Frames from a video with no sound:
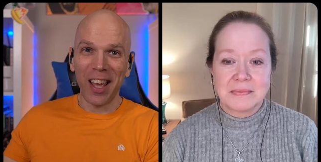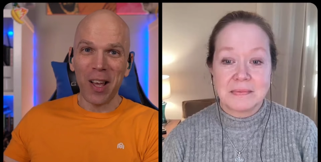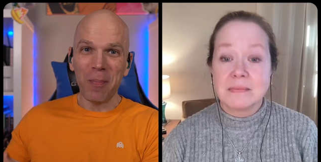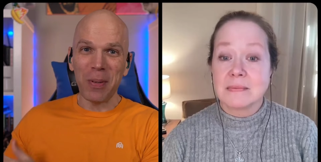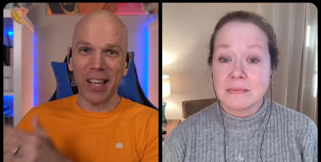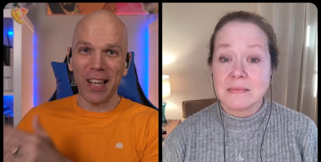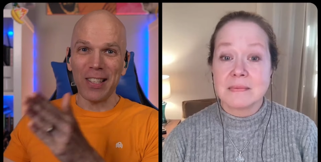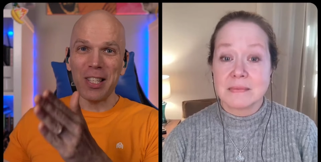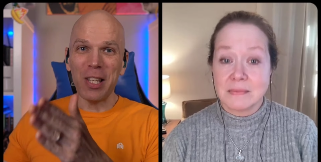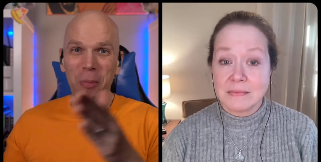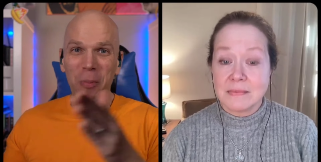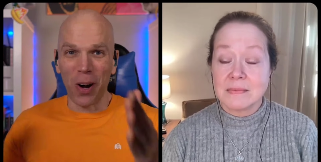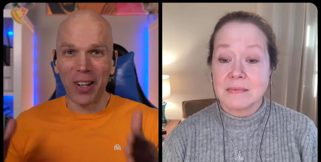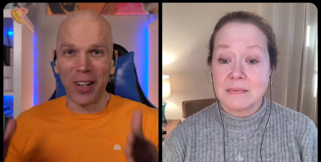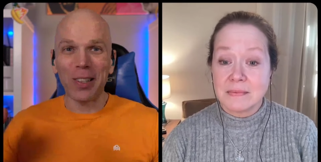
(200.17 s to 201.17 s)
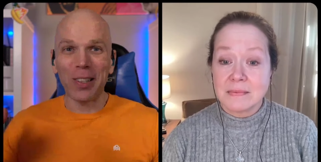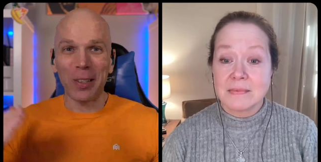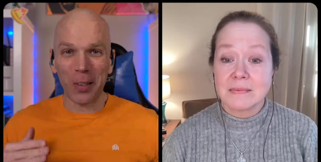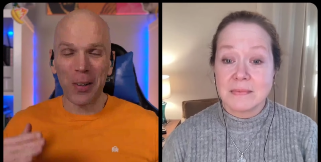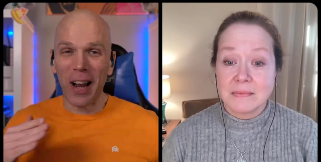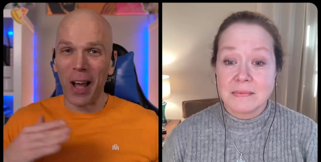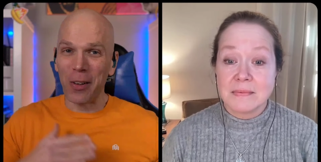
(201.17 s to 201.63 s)
Speaker 1: because he wanted to
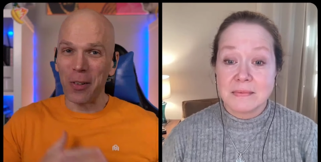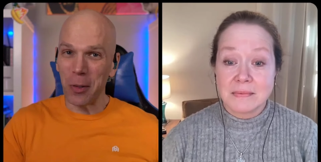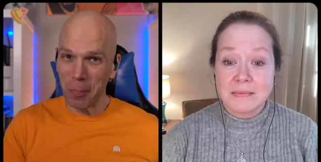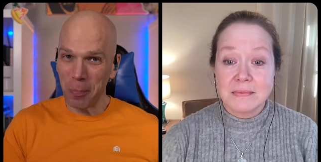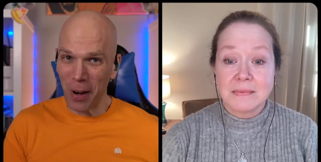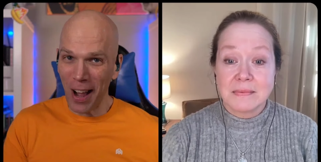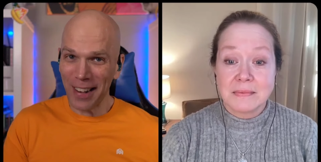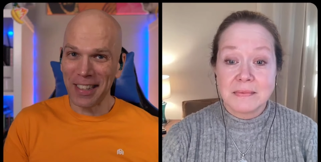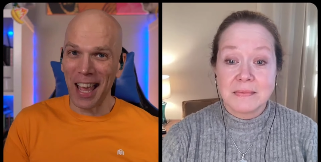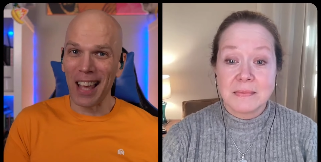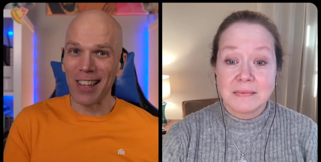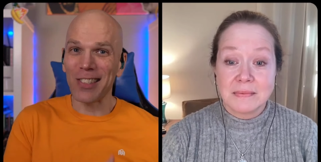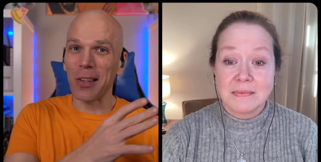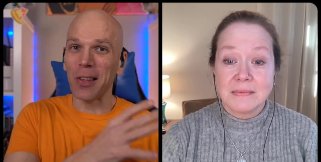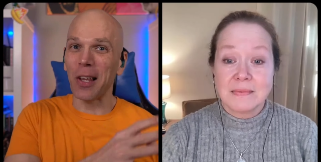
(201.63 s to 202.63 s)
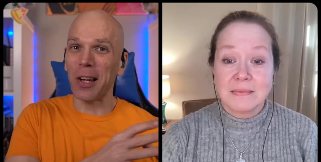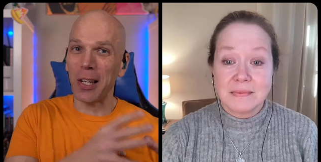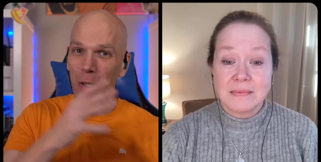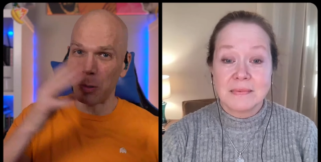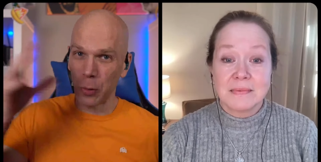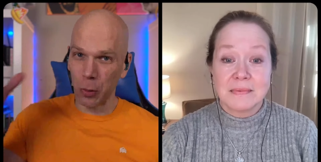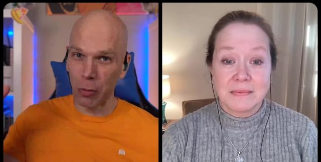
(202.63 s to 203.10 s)
learn how to do podcasts and then he
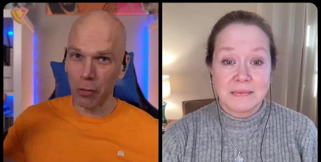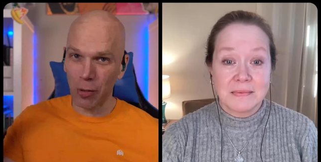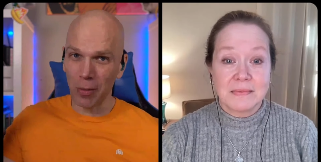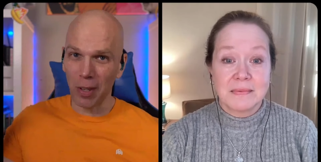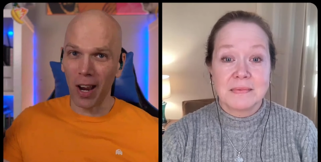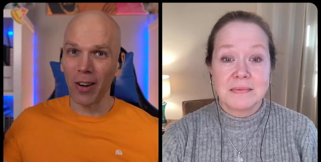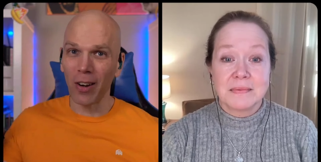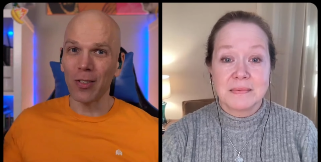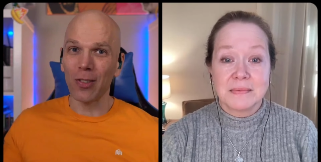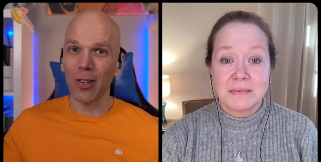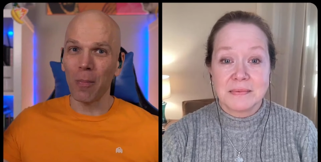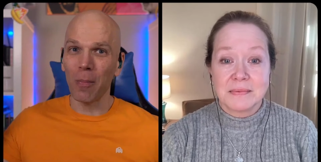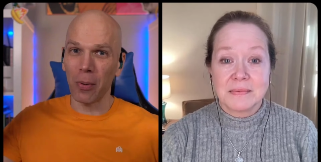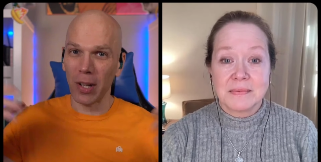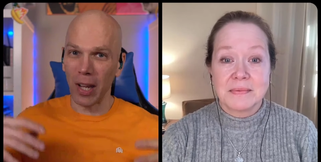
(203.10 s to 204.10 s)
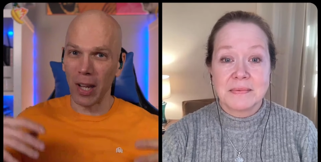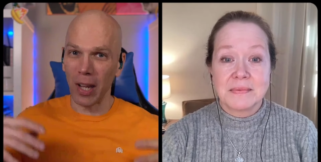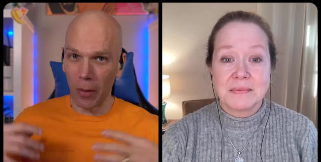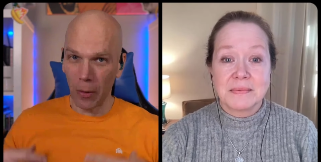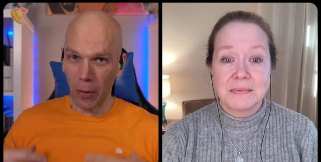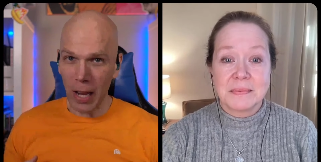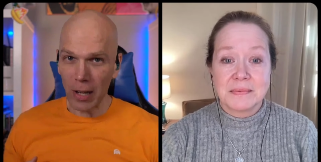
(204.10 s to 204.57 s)
grew from there and started bringing
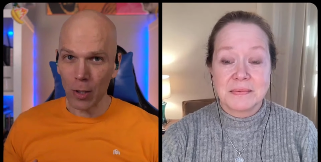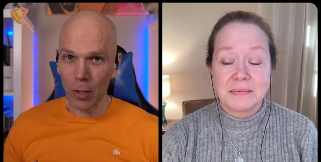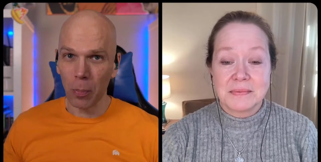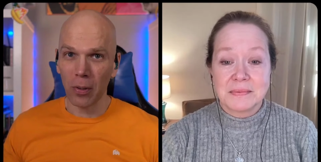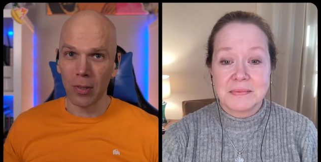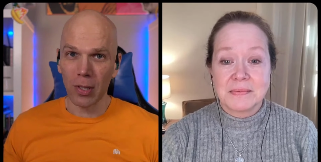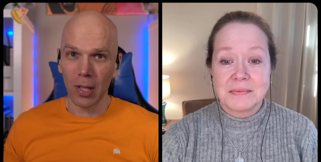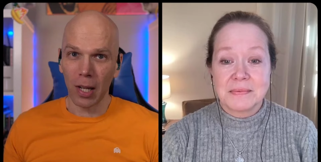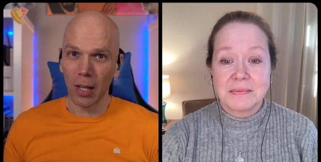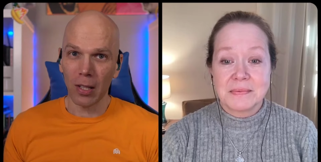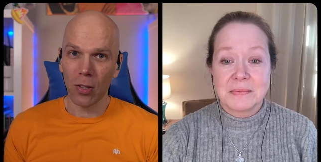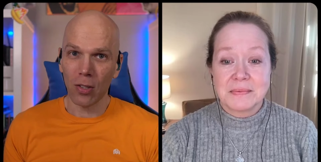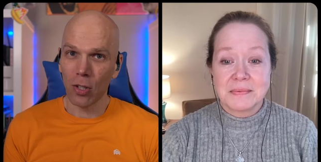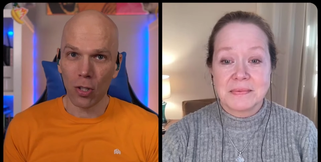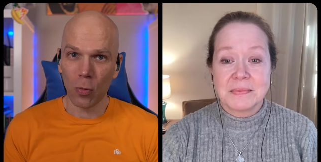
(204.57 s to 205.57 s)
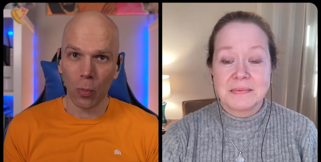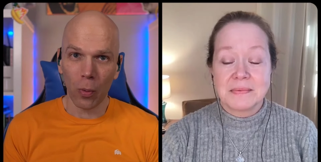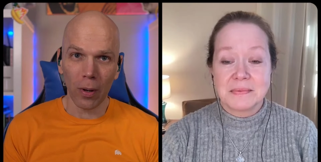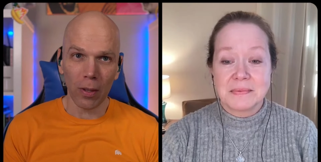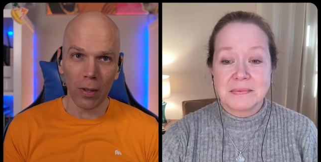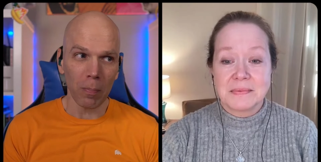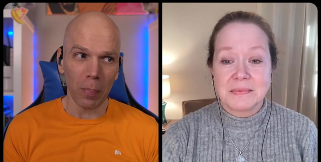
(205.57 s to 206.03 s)
other experts and it's just
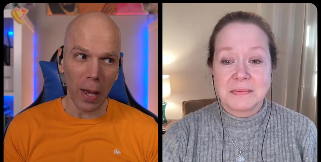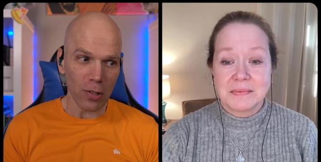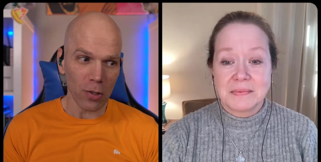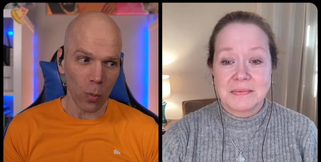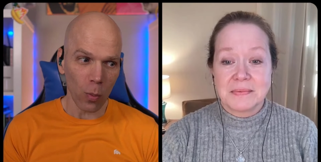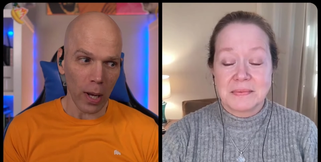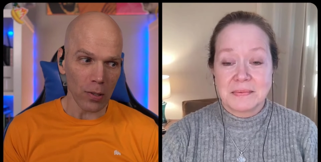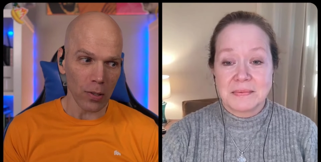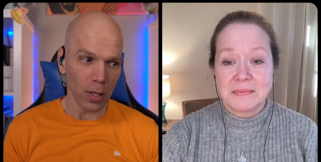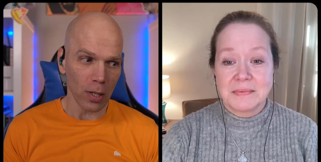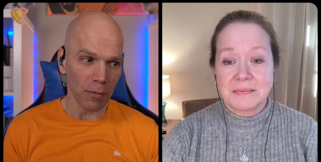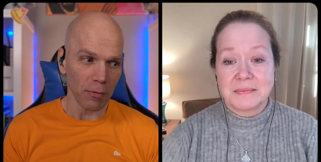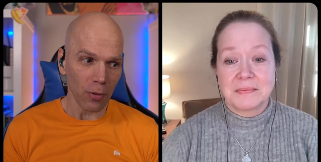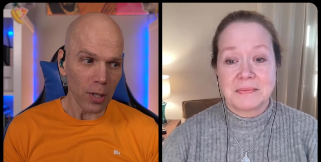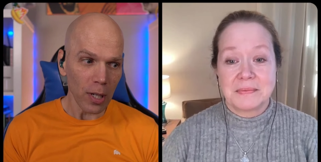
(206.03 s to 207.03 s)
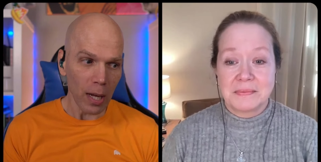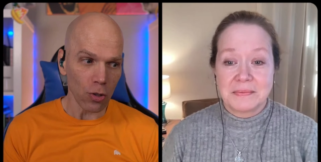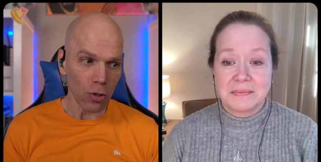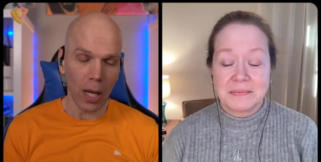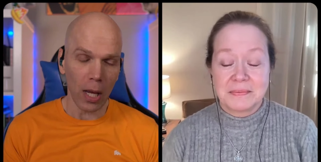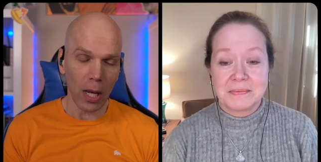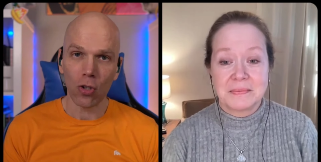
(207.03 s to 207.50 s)
one of the best ways to get free
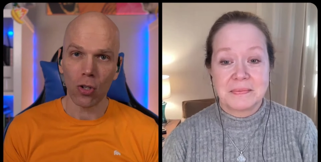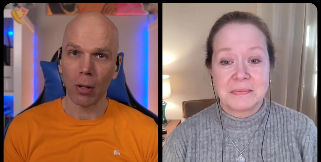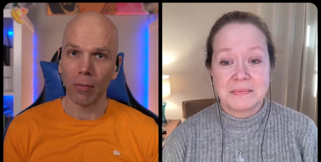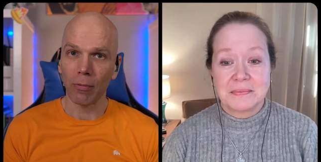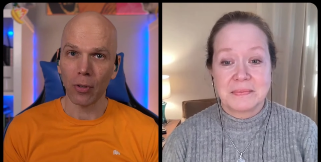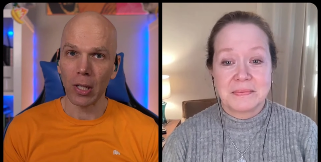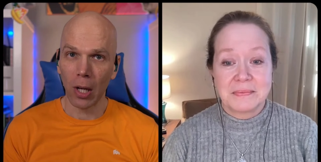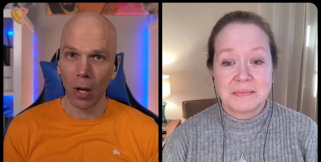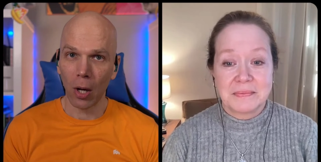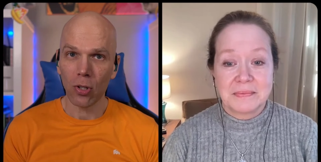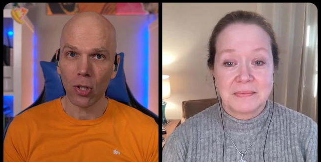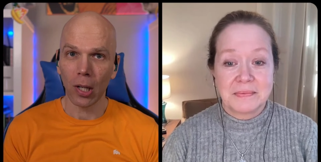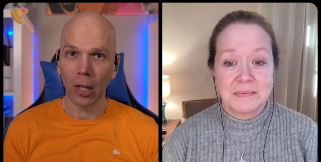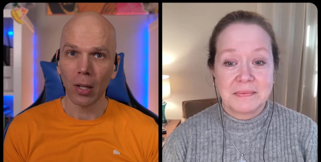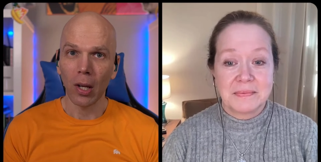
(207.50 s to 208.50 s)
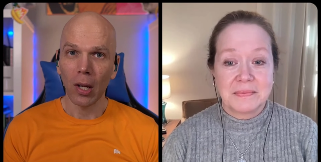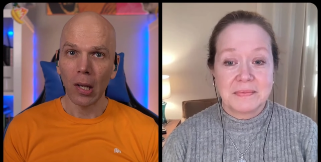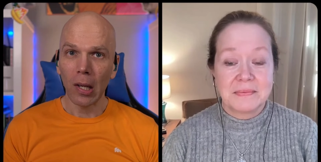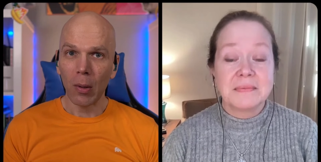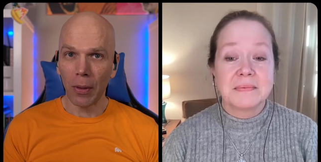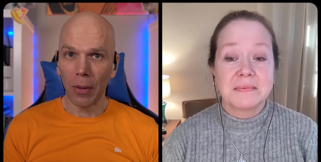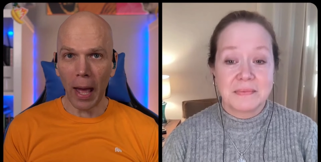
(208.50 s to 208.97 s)
education and free coaching
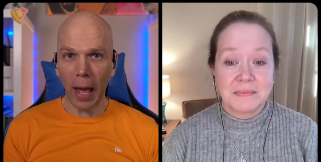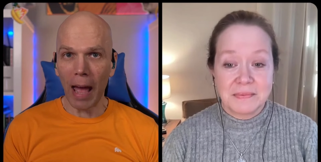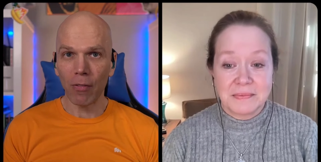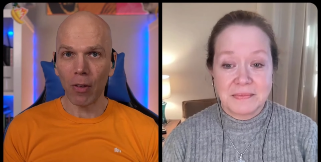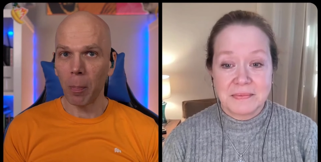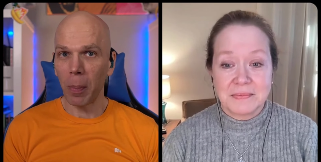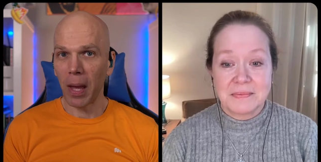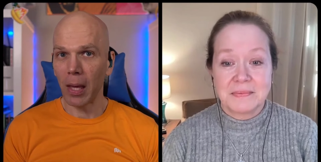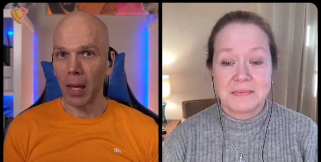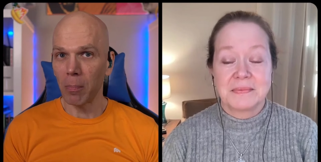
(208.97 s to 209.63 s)
without having to pay the